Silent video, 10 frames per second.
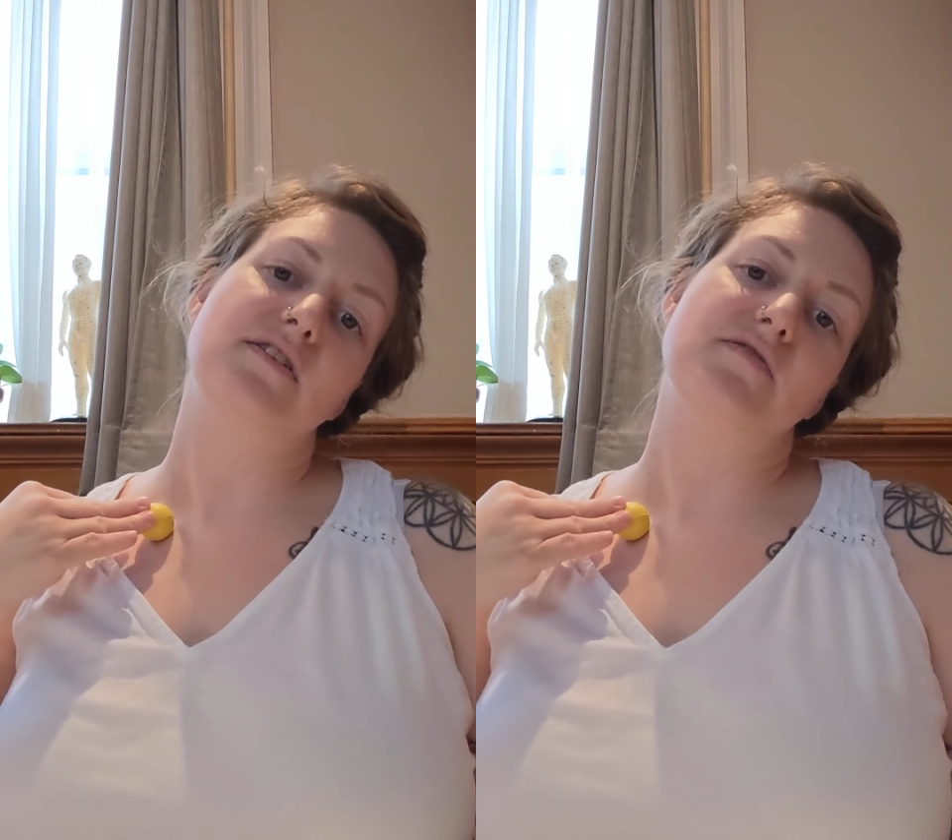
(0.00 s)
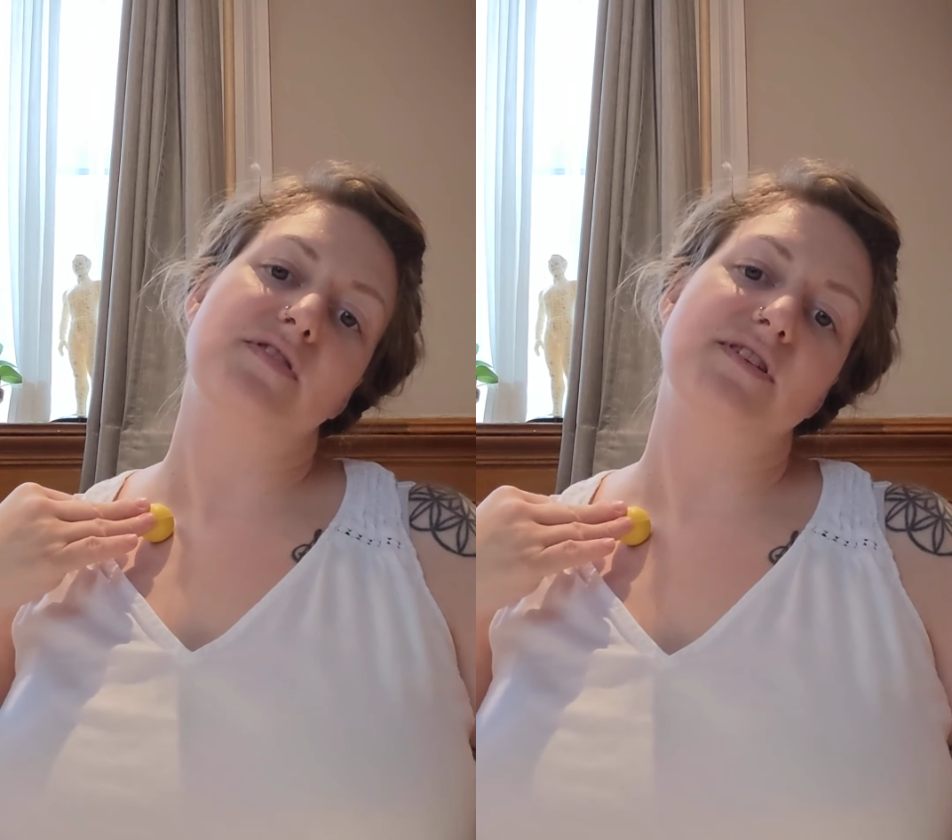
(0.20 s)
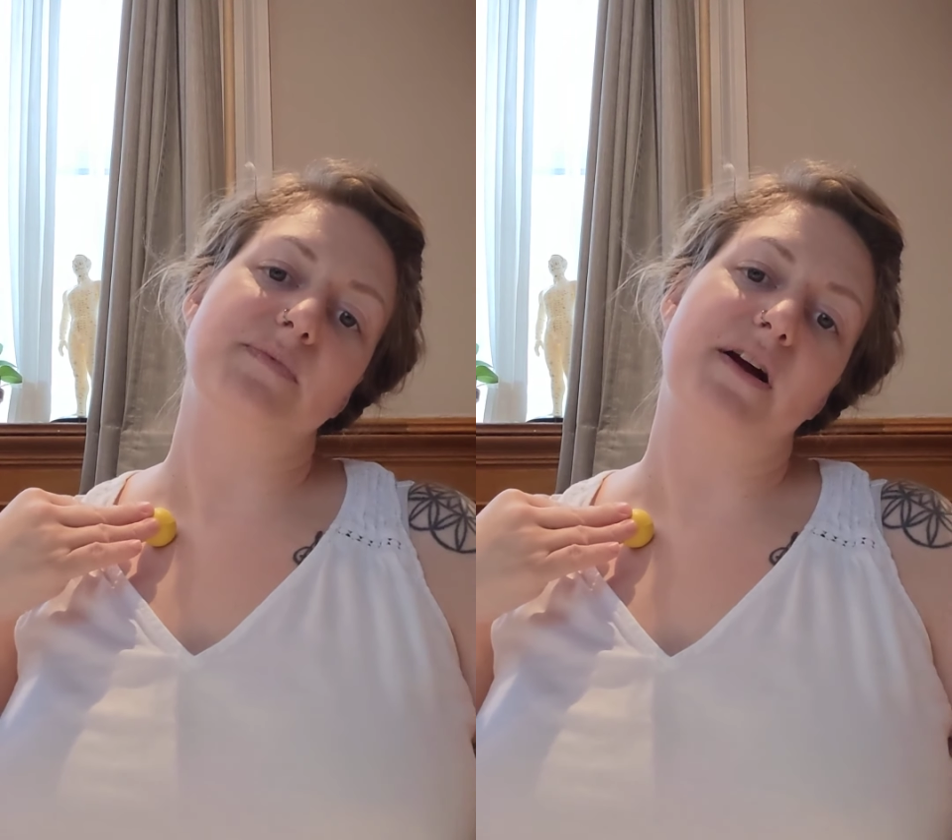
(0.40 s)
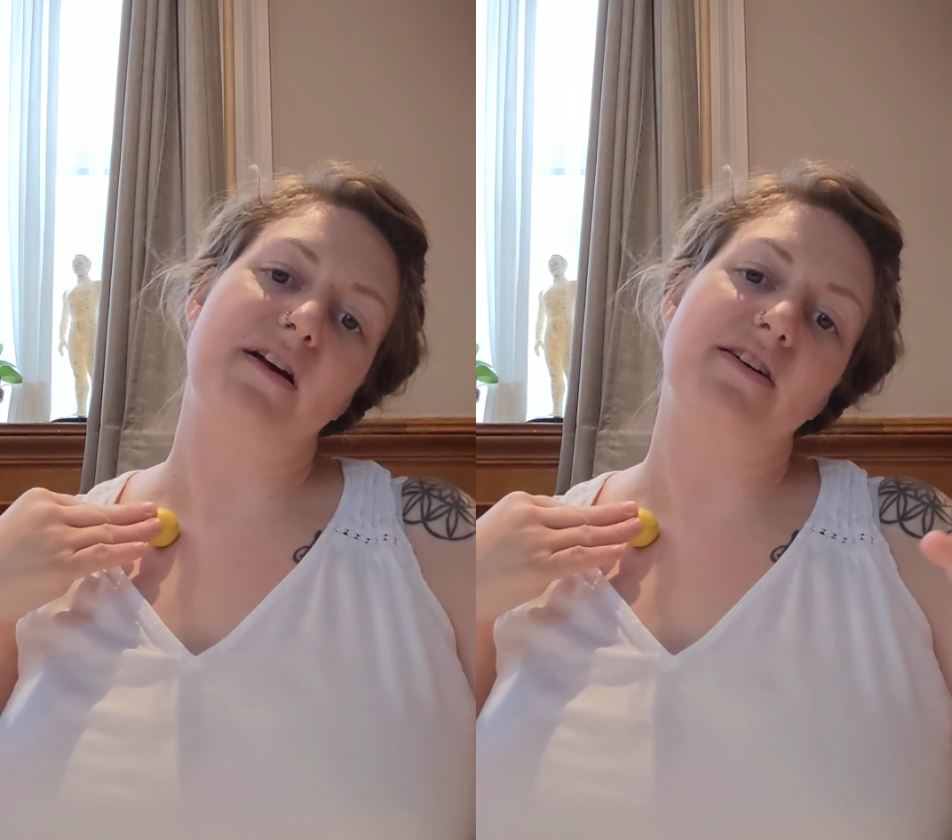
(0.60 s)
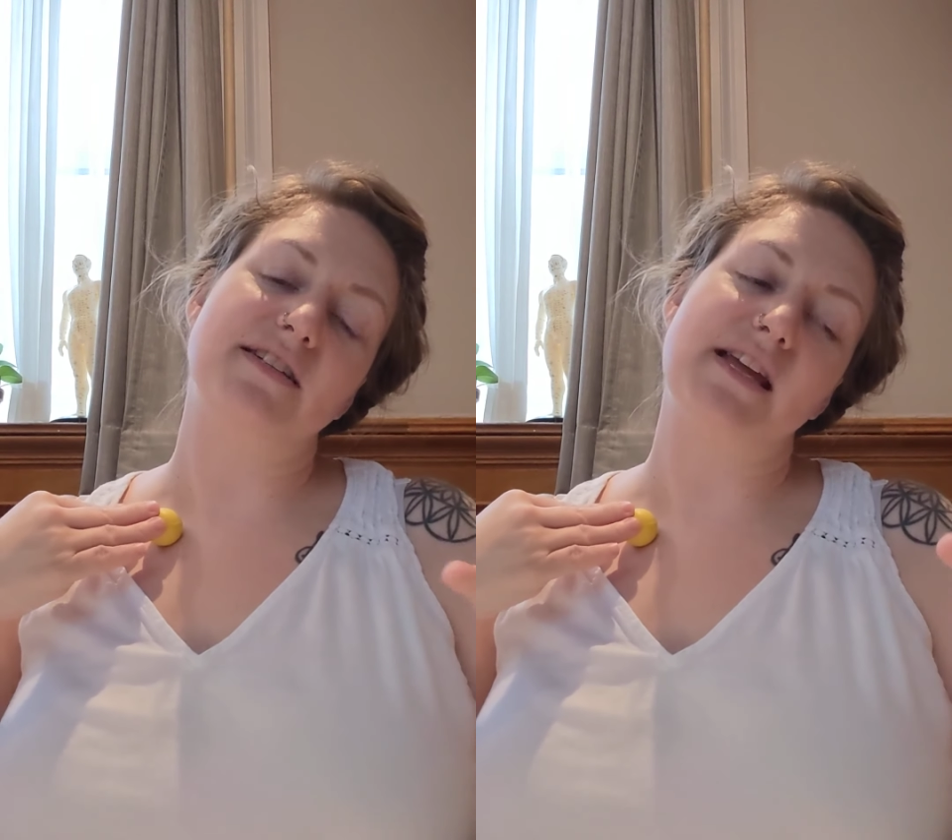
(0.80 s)
For this part,
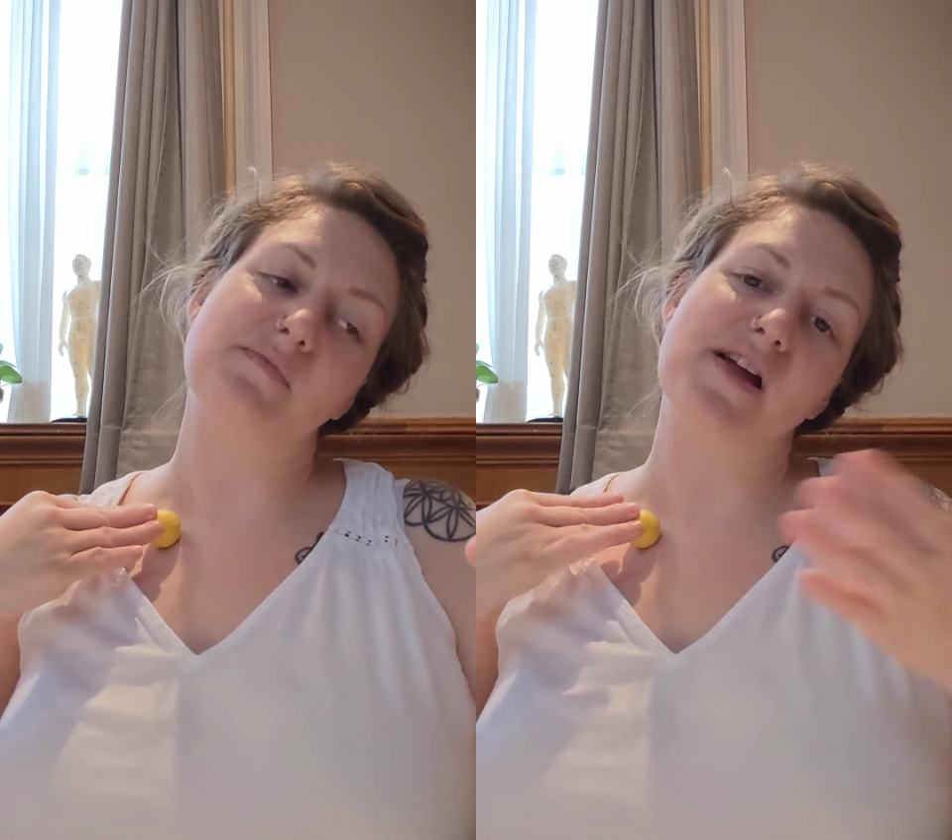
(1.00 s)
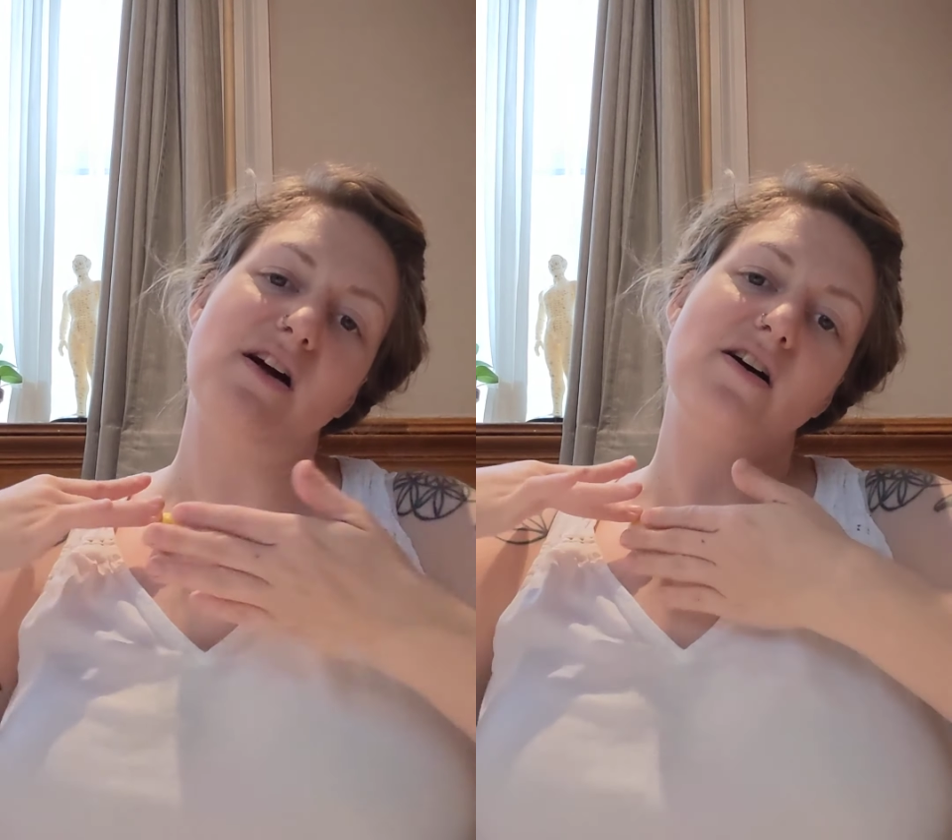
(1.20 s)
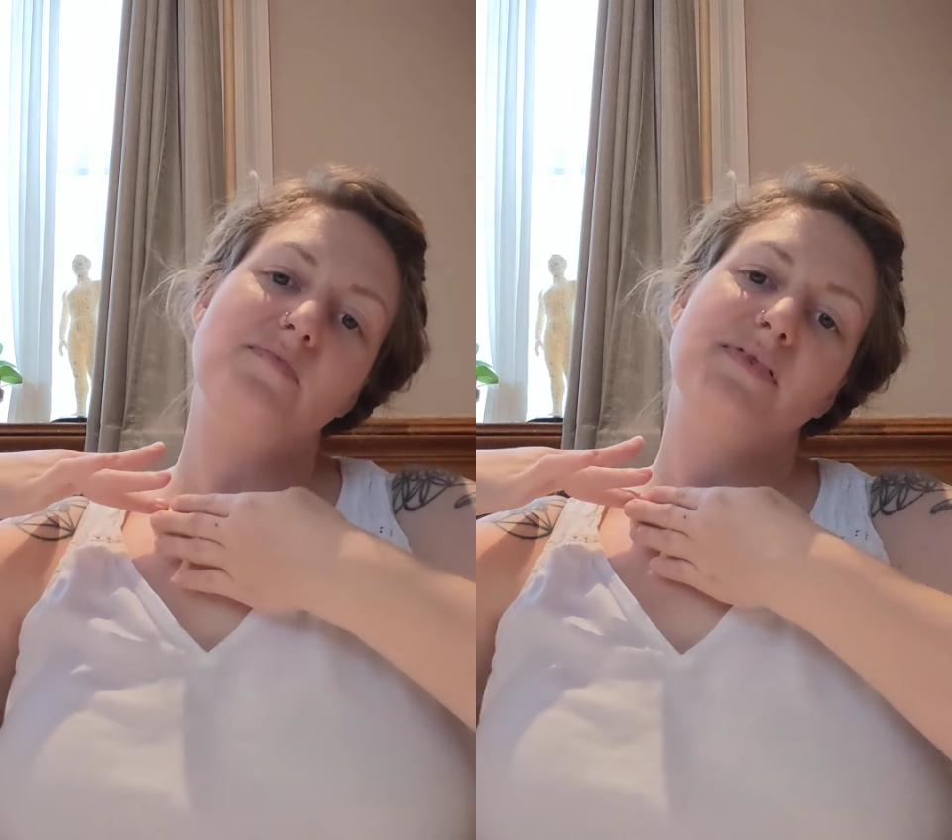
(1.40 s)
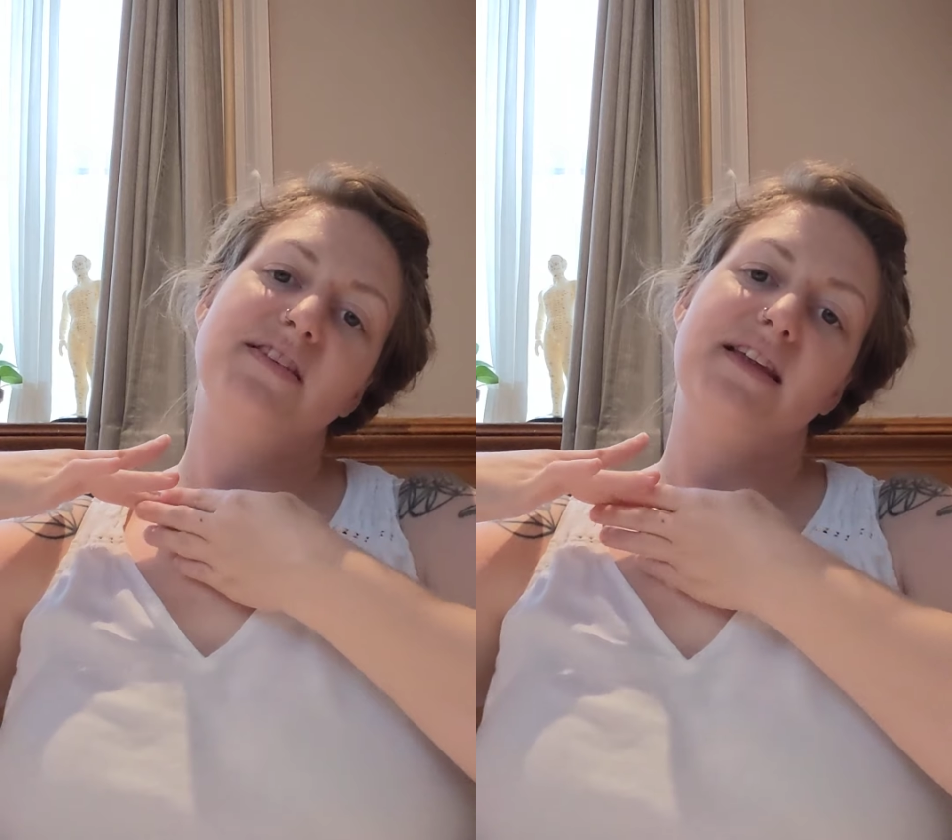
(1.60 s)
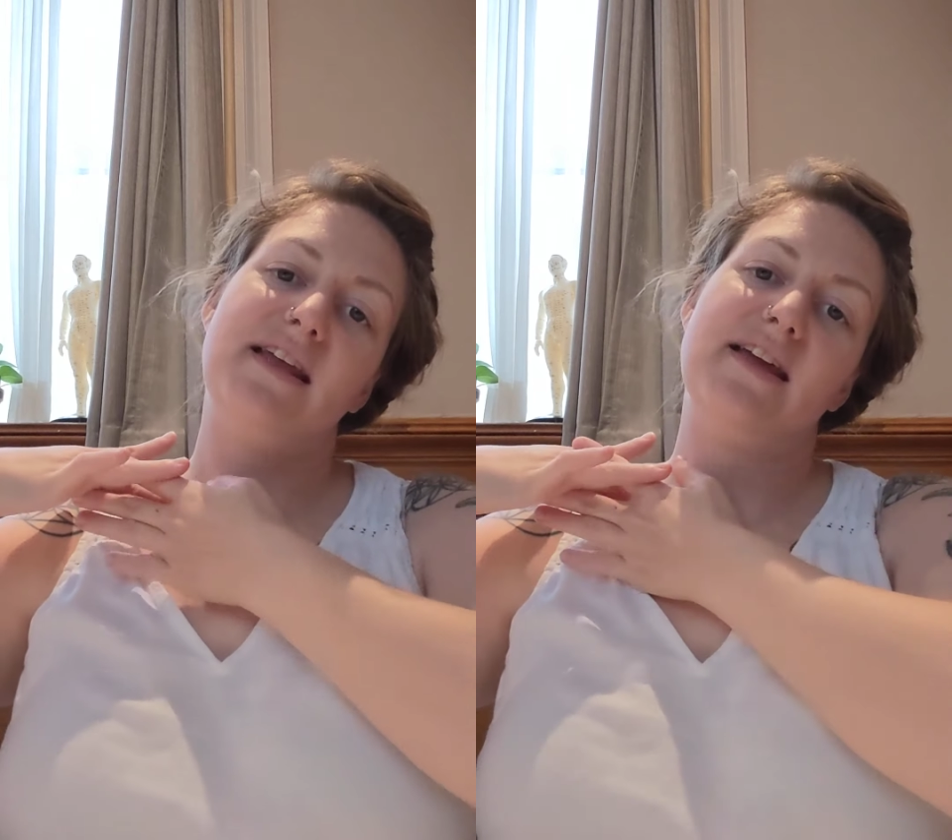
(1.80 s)
I'll take my
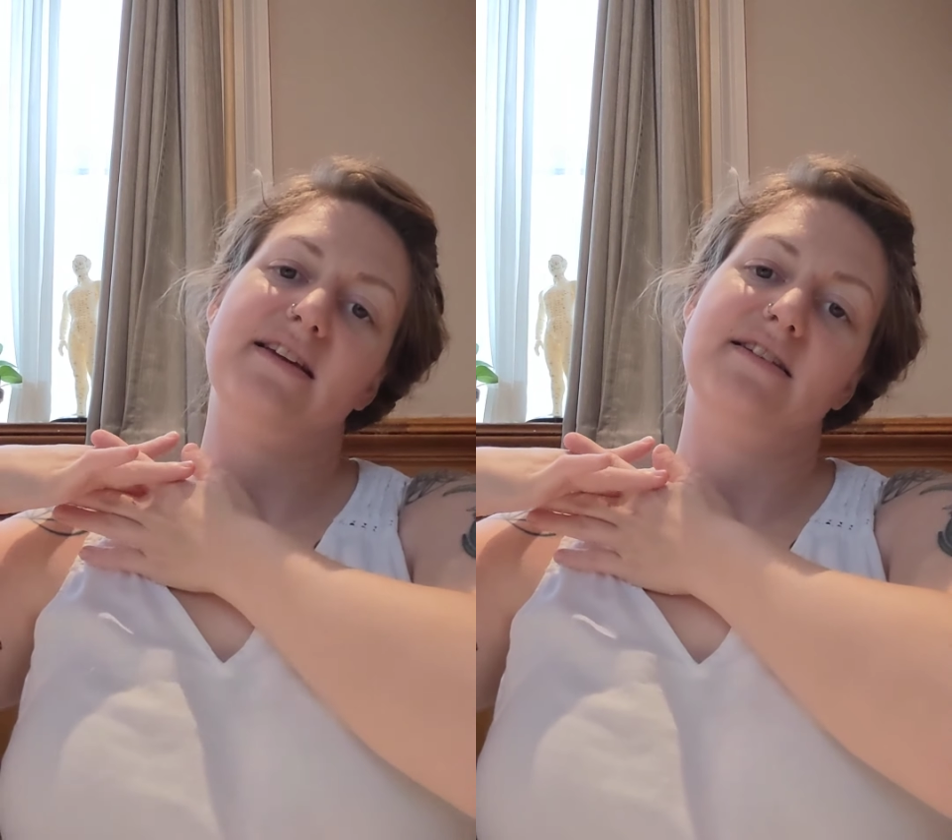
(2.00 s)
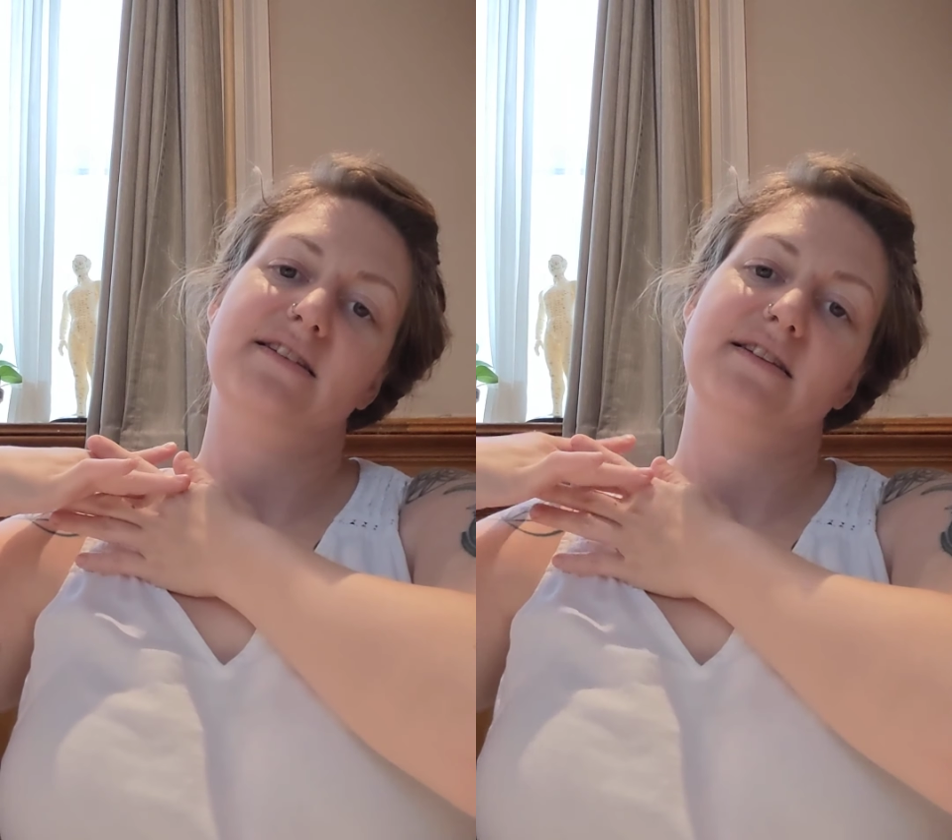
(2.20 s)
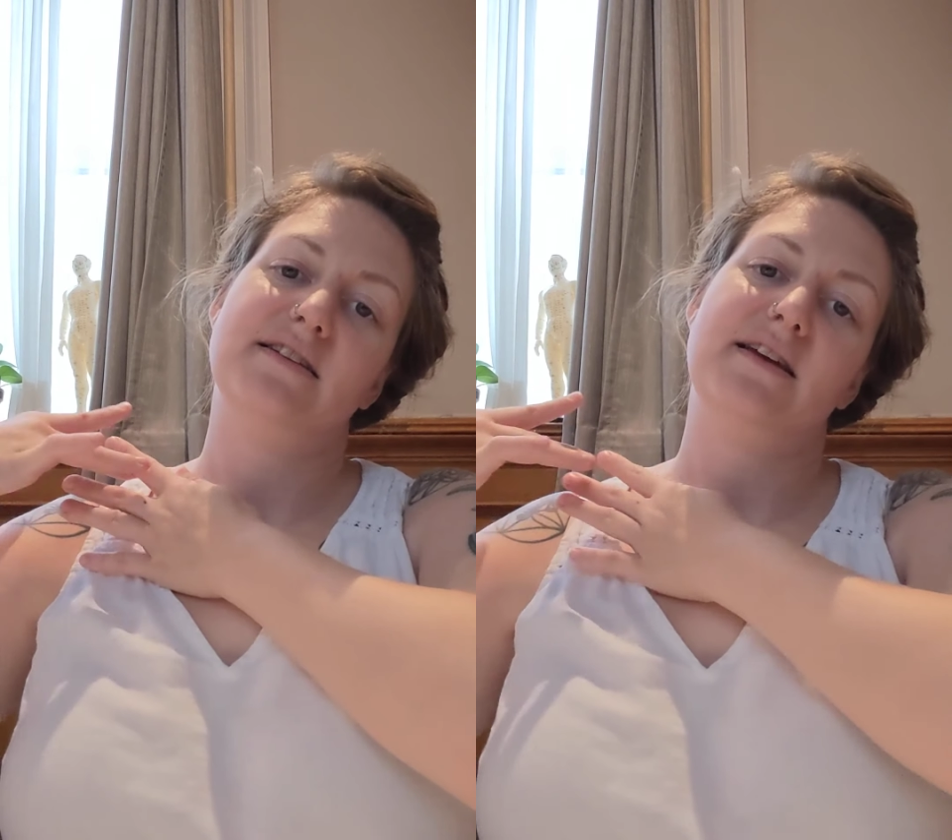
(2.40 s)
opposite hand